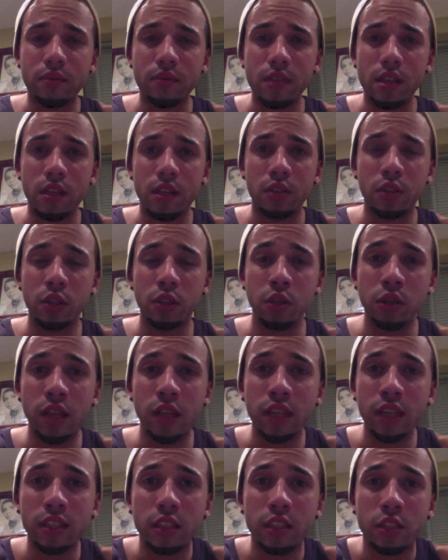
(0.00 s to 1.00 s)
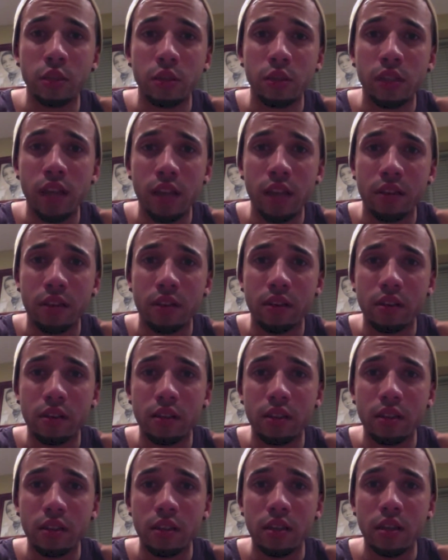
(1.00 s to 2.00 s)
So you link the two together.
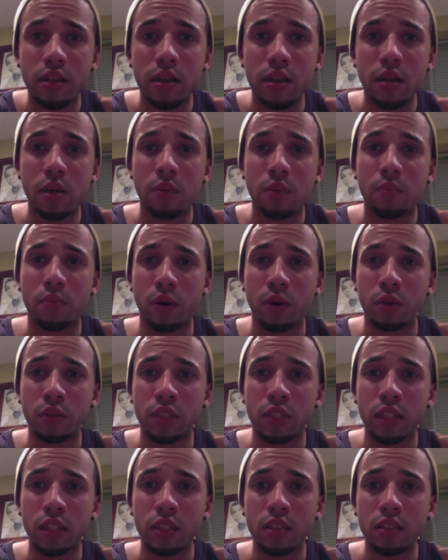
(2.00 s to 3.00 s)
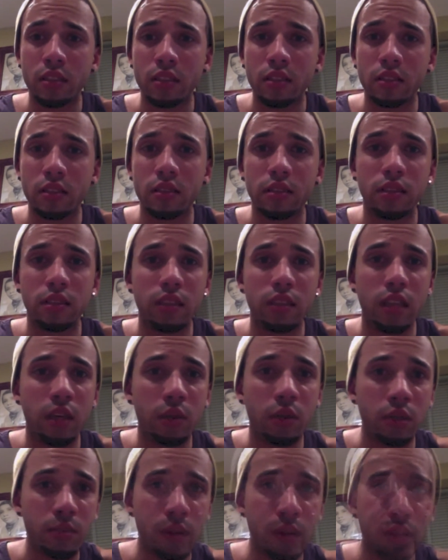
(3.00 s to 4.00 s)
Protein
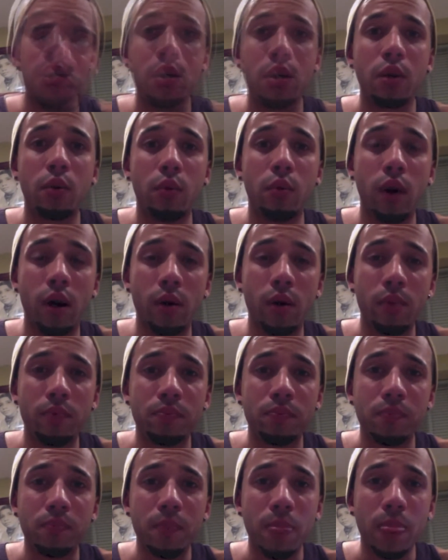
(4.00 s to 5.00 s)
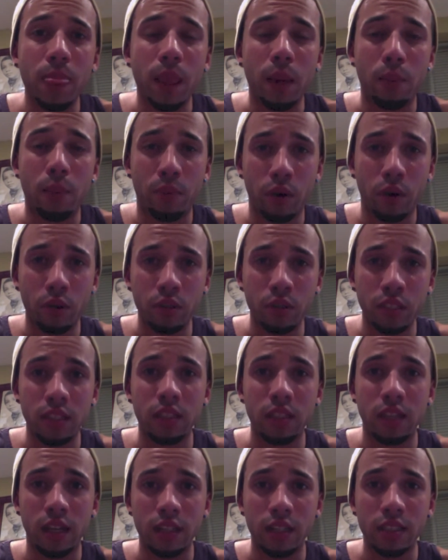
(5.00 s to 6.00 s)
equals muscles. Well, protein
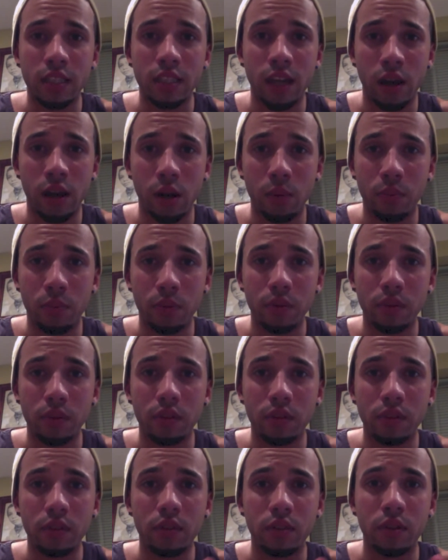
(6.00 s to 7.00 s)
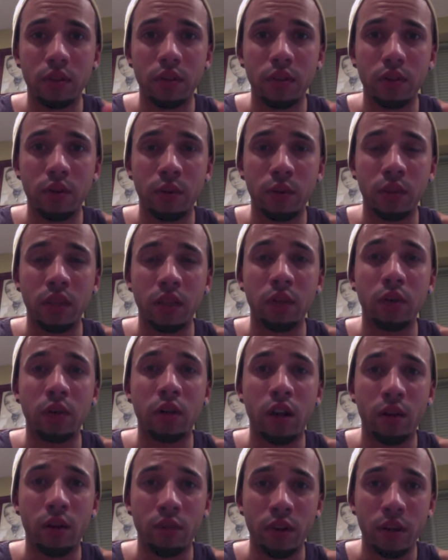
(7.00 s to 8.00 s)
does help with the
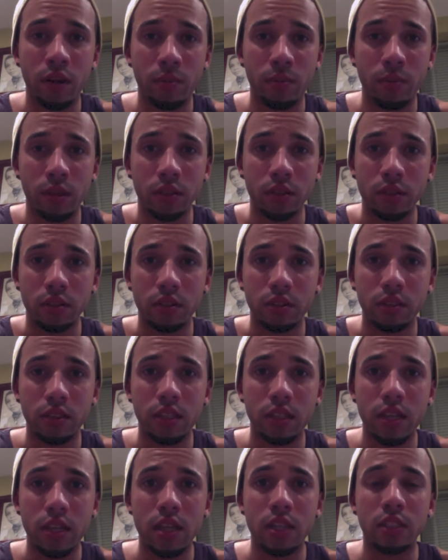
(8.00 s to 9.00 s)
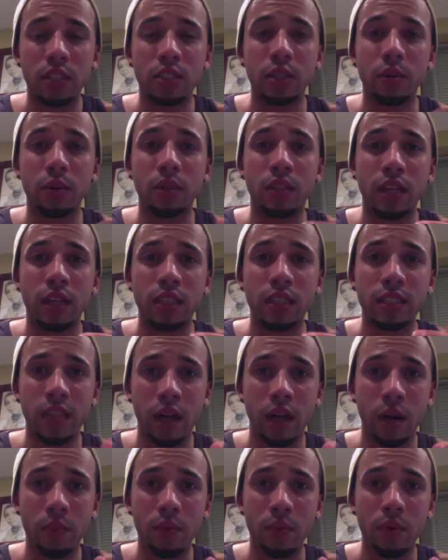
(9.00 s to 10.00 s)
recovery of muscle. So it does
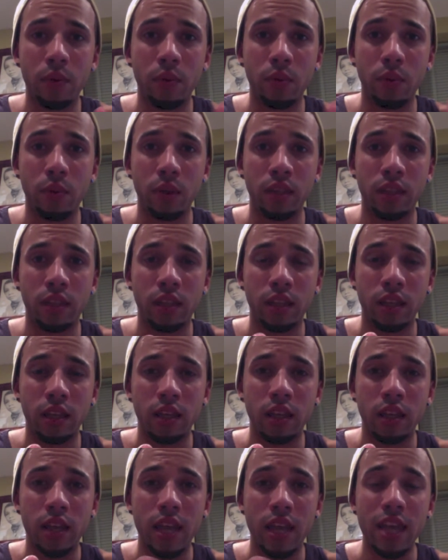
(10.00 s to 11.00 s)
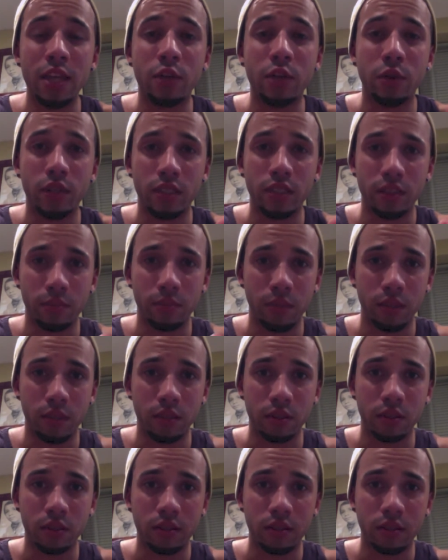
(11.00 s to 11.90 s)
help with the increase of muscle.